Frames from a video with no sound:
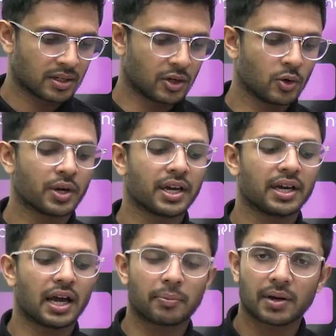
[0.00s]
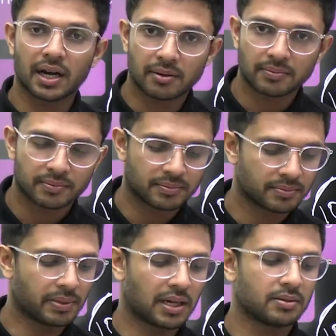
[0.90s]
Okay, aapka
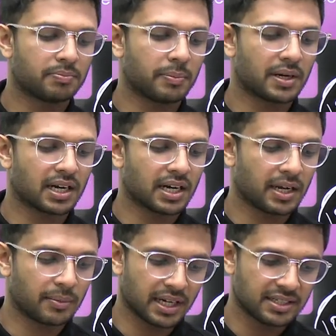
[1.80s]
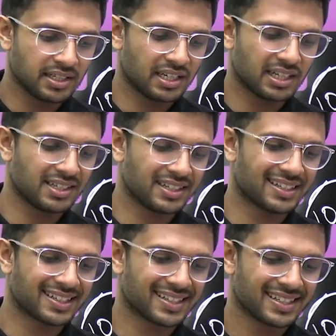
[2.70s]
papa ka naam hai, theek hai, theek
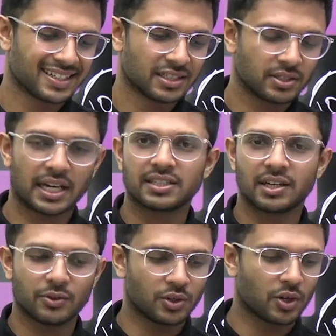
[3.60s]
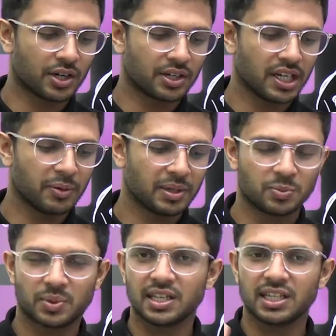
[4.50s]
hai. So that's how you got your name
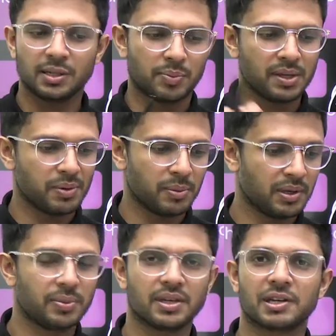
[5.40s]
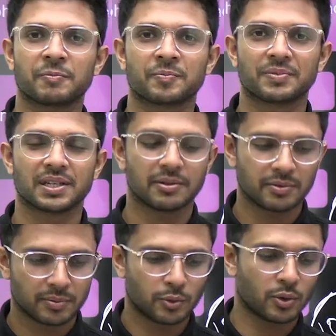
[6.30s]
as Preeti, PPPP.
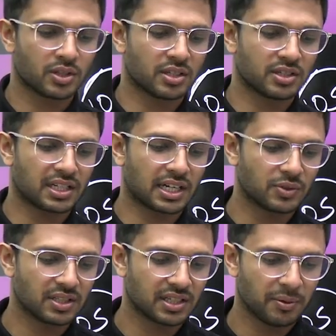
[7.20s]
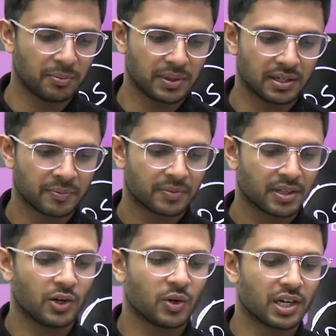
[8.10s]
Both starts with the same P.
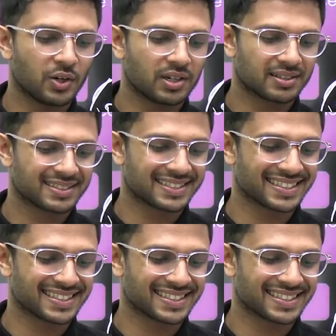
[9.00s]
Okay, good.